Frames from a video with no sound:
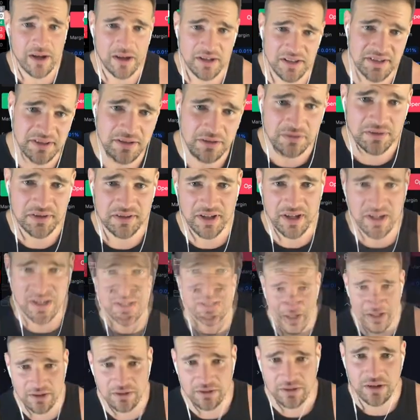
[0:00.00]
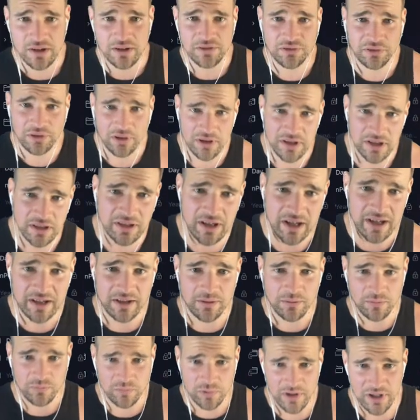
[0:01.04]
it's looking
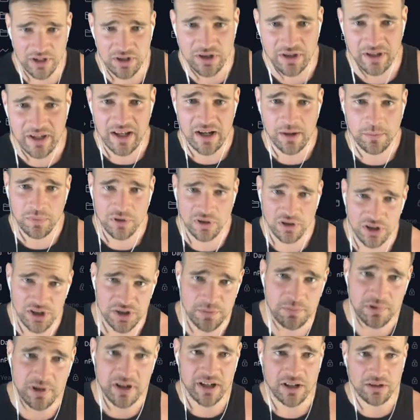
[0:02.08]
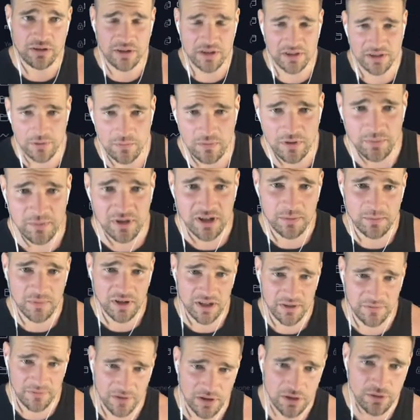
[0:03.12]
like we could get a bullish break. Look at the 1 minute
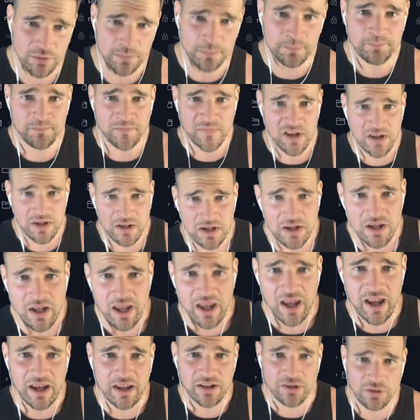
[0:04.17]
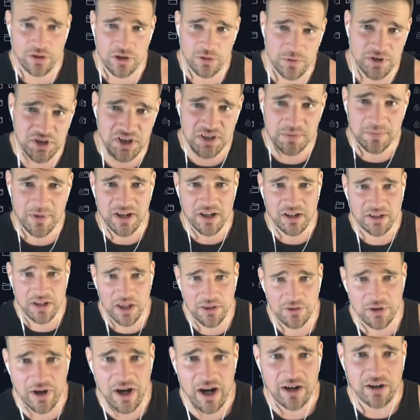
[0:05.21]
money flow. And look, we just made
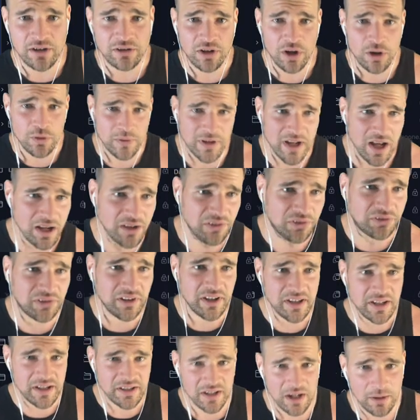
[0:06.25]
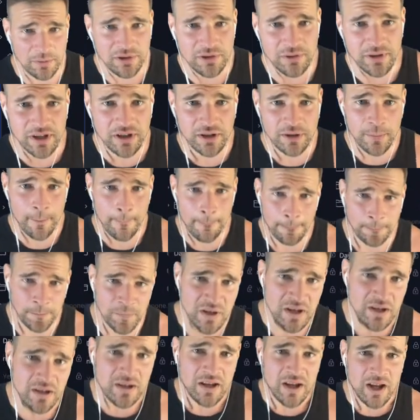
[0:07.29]
another higher low. We got a CDW here
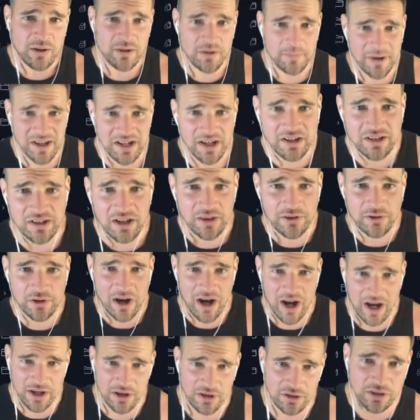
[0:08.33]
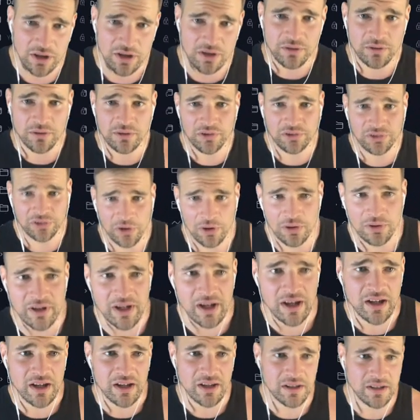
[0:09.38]
and we made another higher low. So
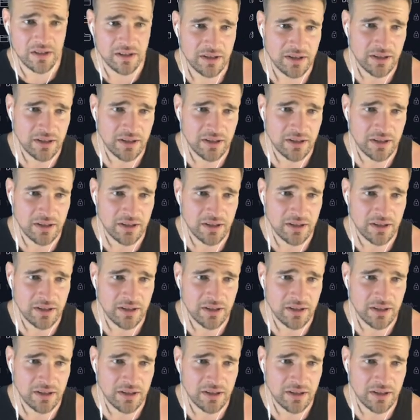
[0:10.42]
yeah,